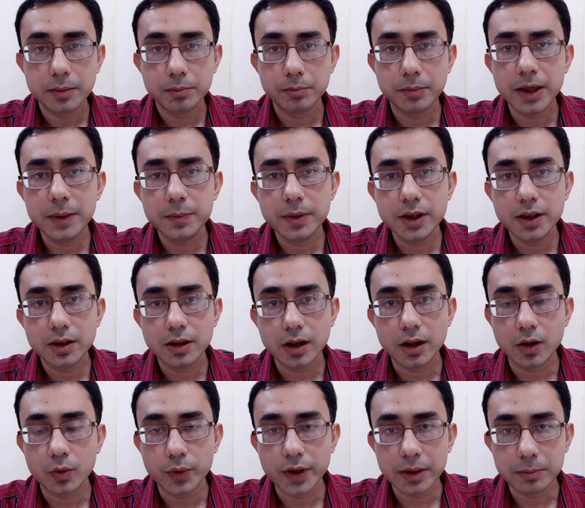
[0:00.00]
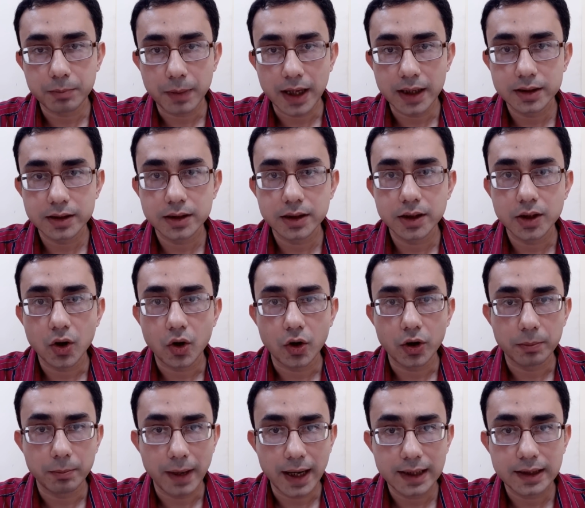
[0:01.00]
maybe in Python
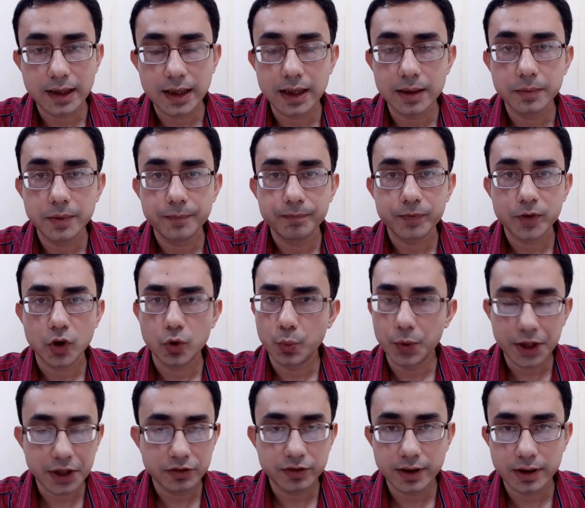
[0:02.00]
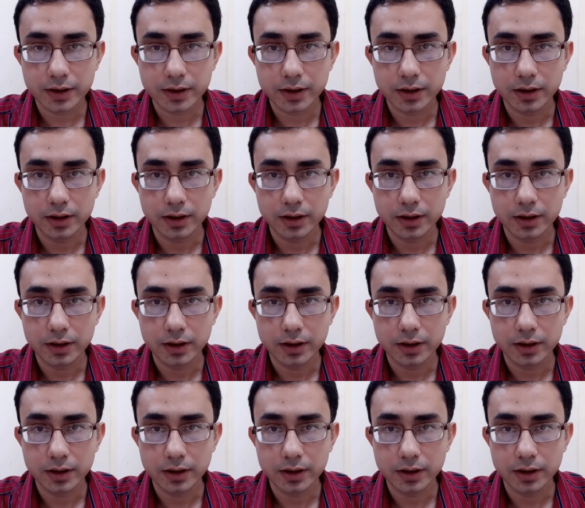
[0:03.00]
or MATLAB or whatever